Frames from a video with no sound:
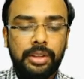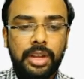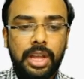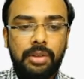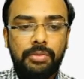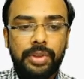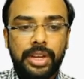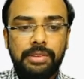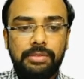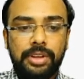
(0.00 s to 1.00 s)
Now
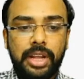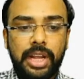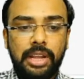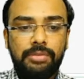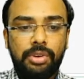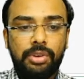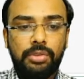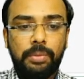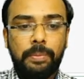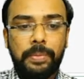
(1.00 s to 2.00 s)
whenever I want
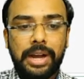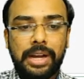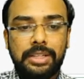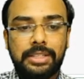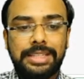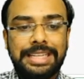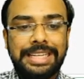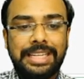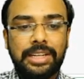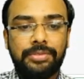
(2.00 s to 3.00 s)
to parse
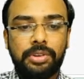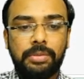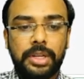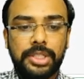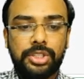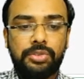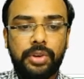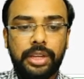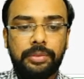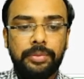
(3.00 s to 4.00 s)
data from a
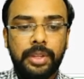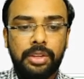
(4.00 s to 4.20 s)
string,